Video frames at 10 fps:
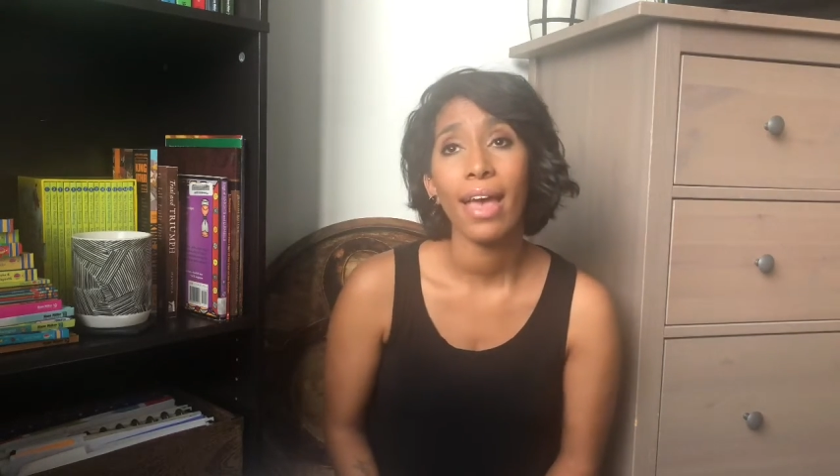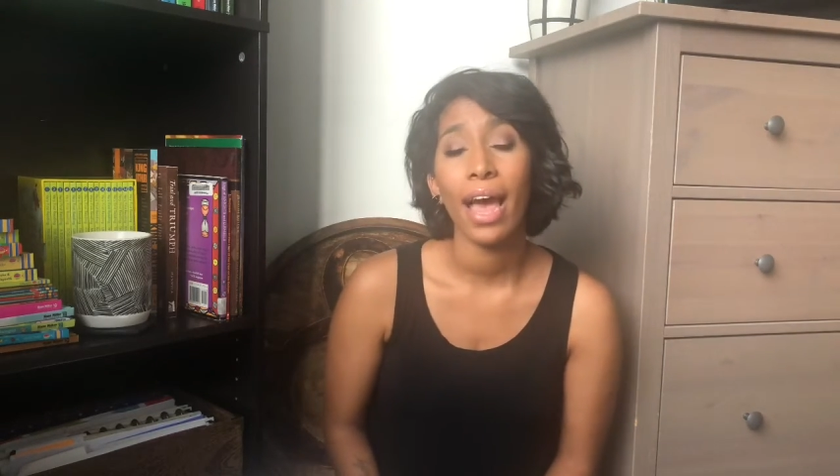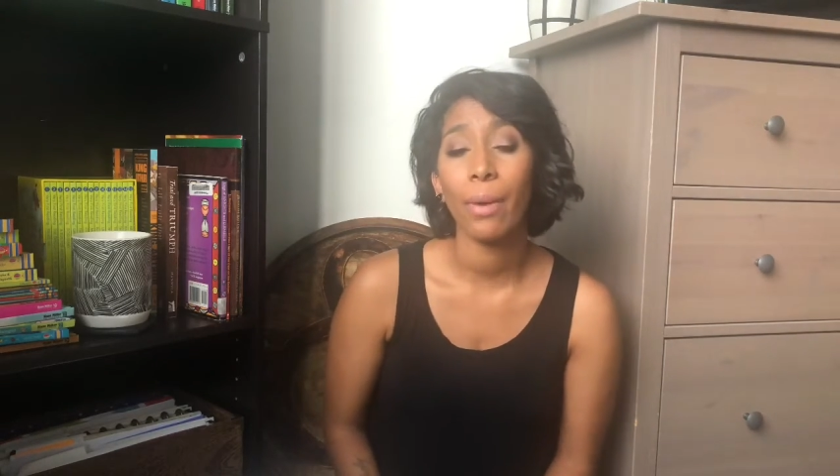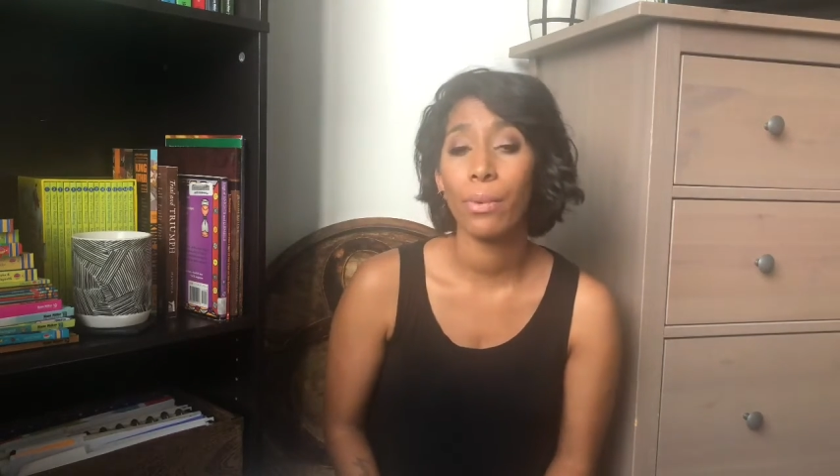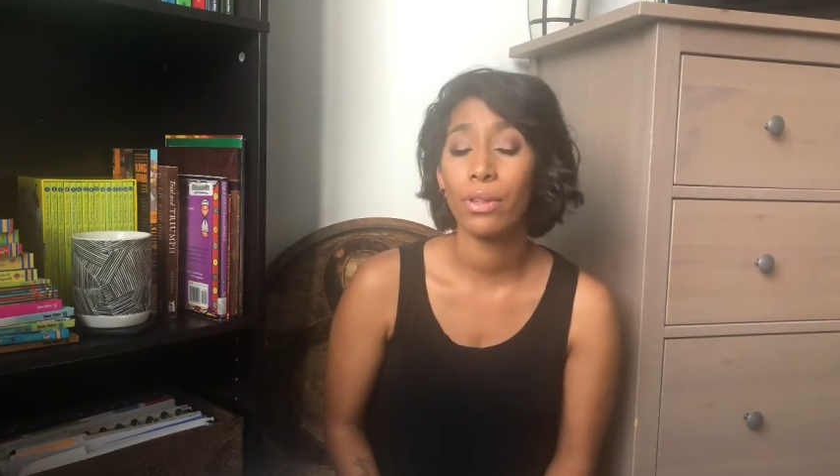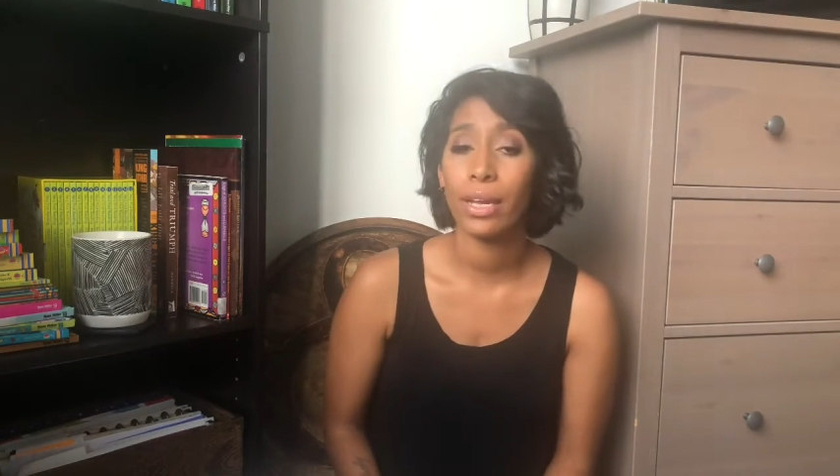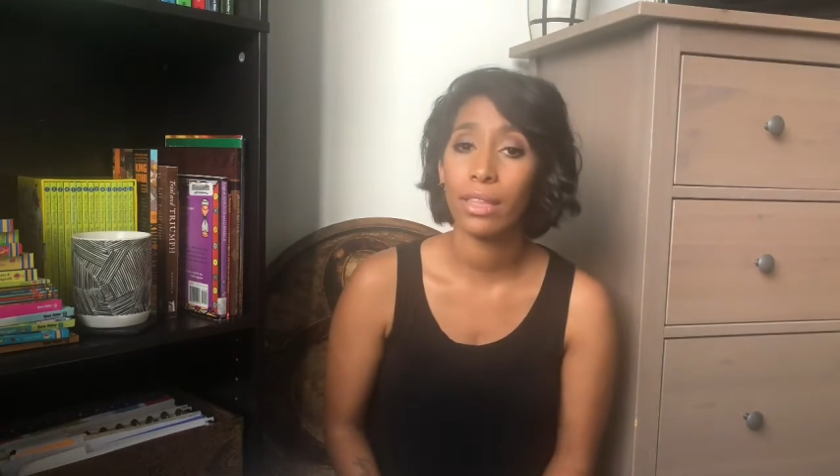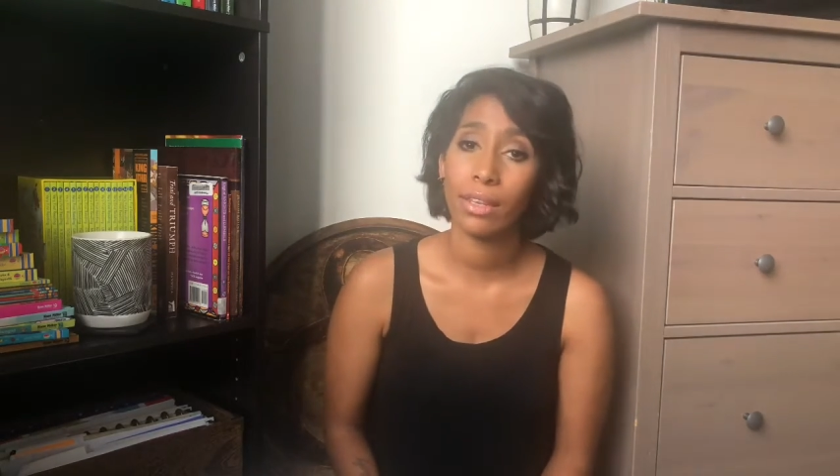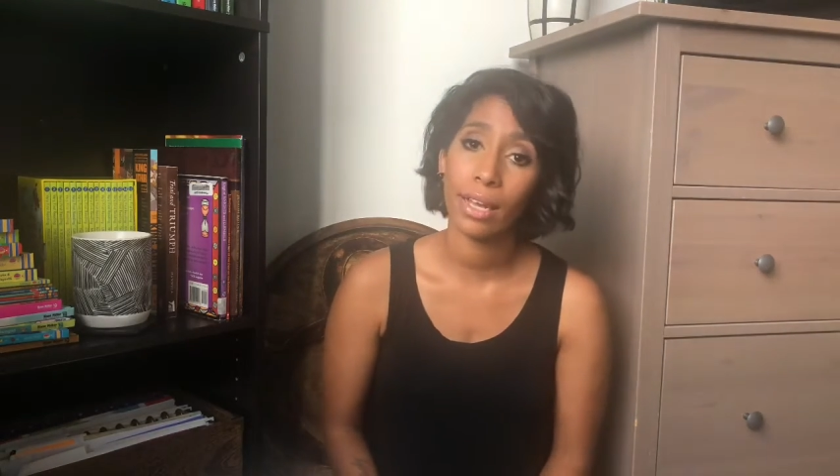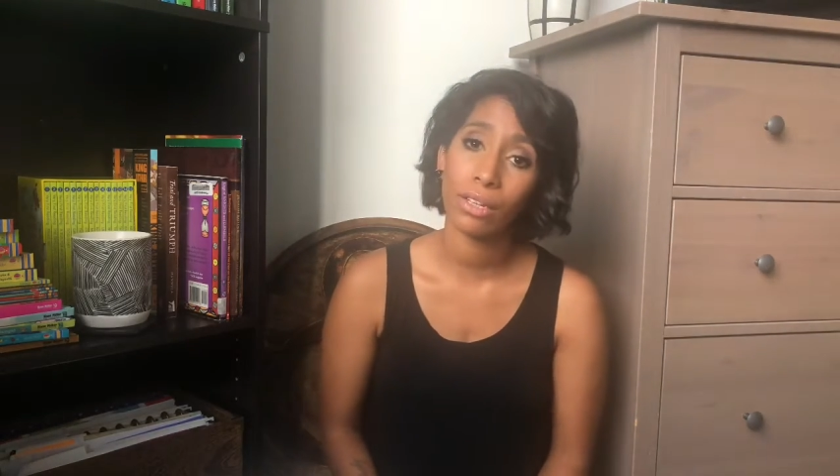and we'll look at
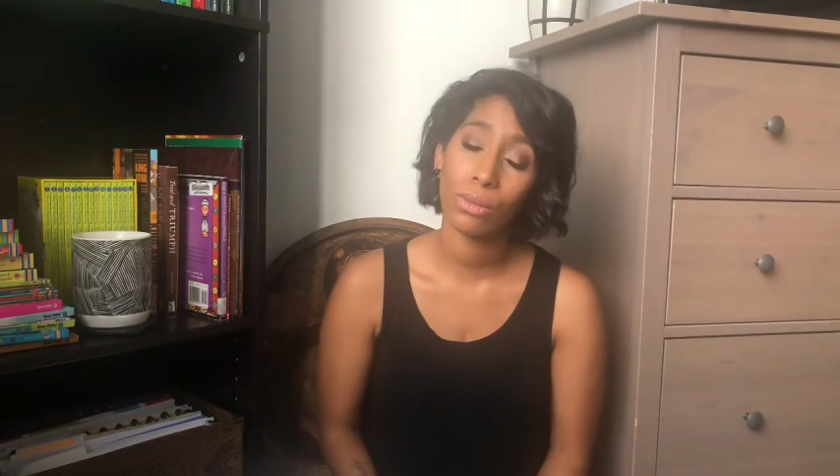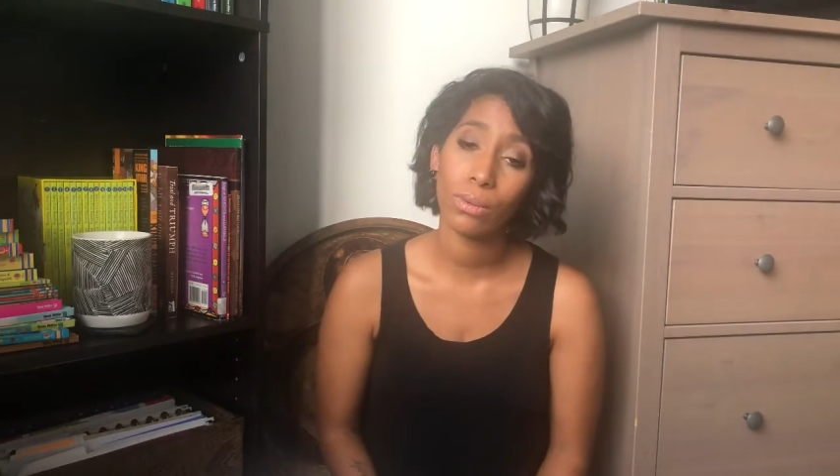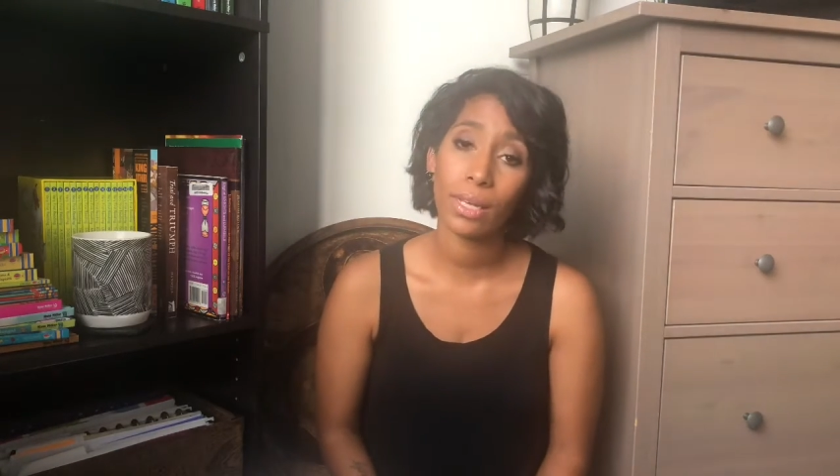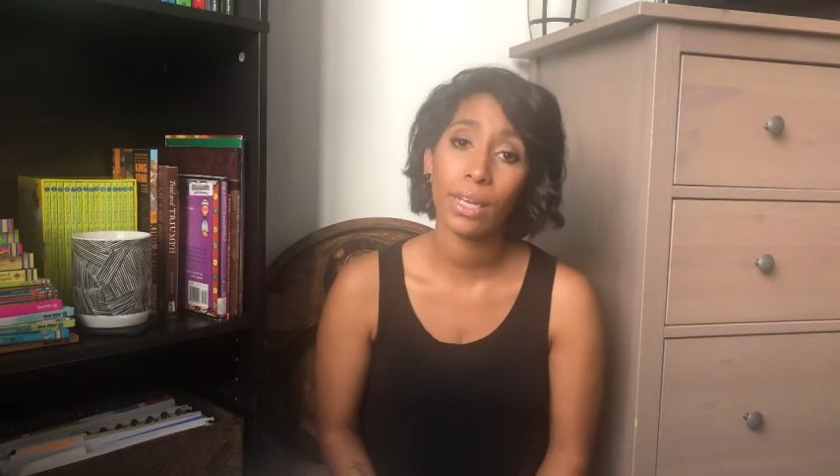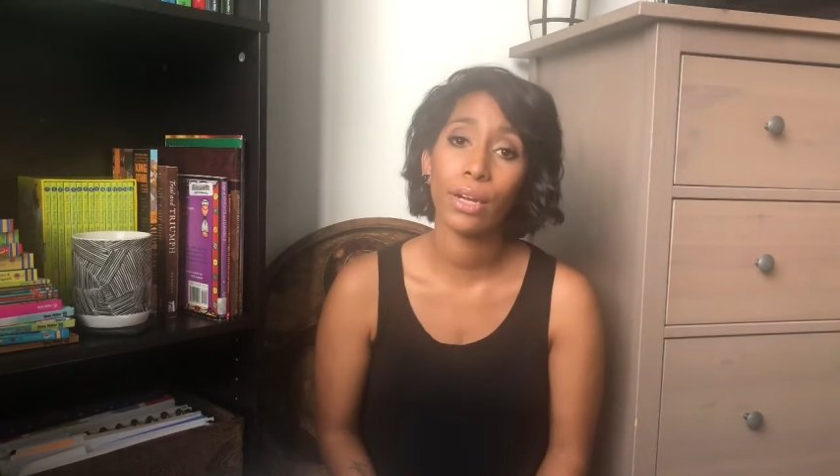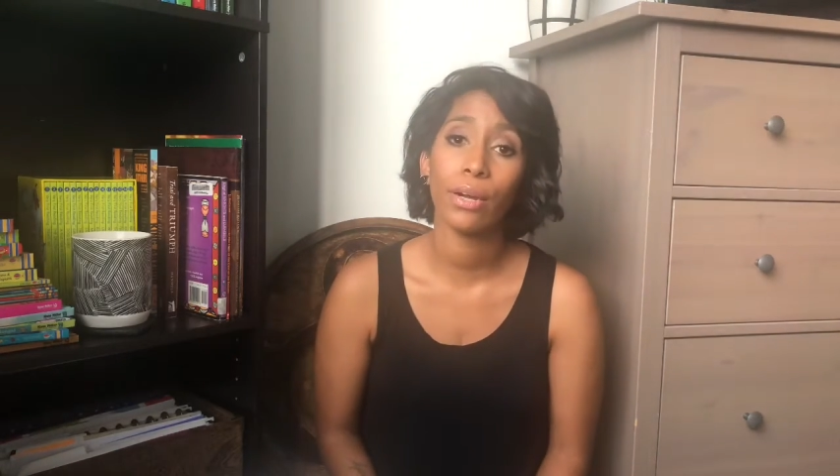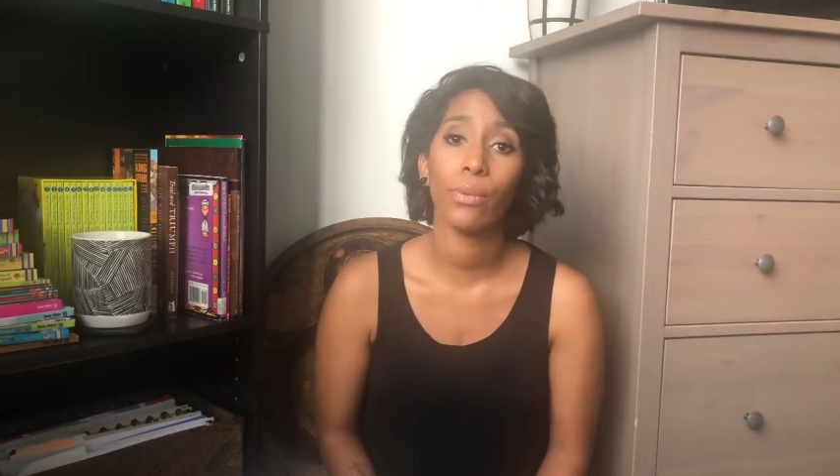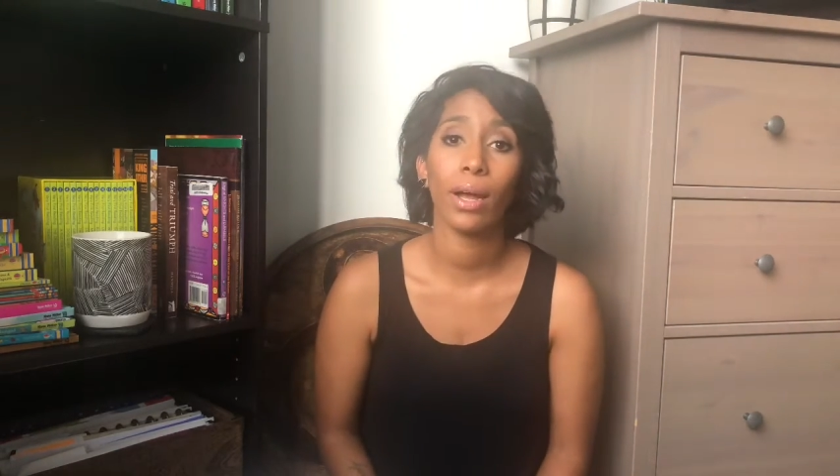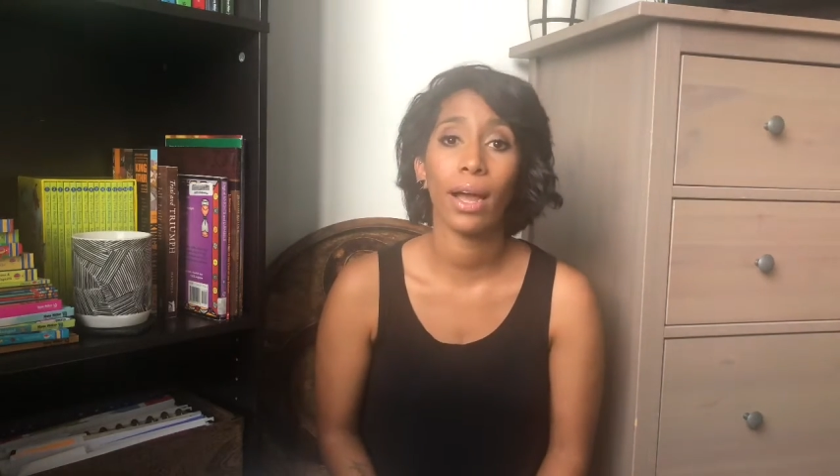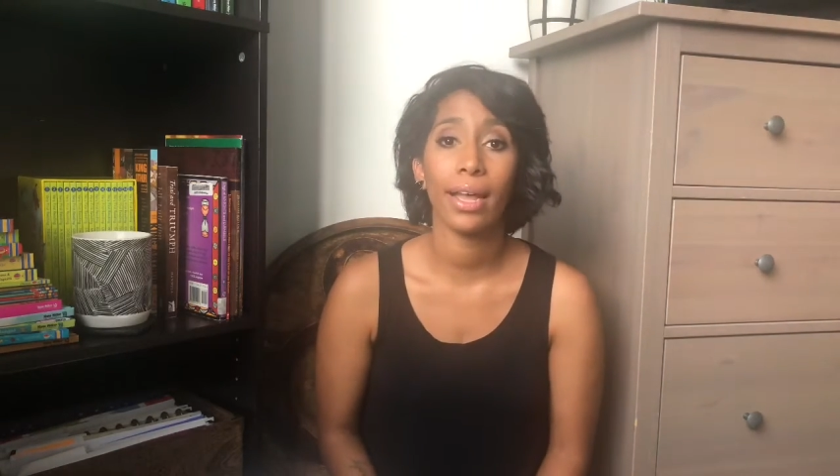the next school year and
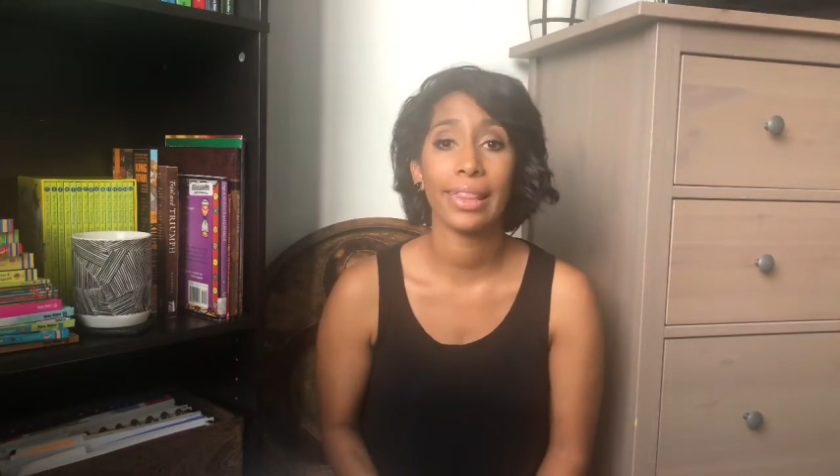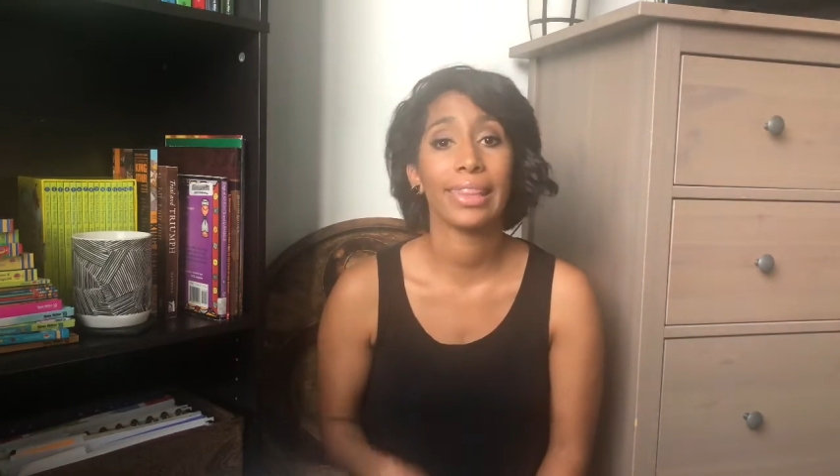what I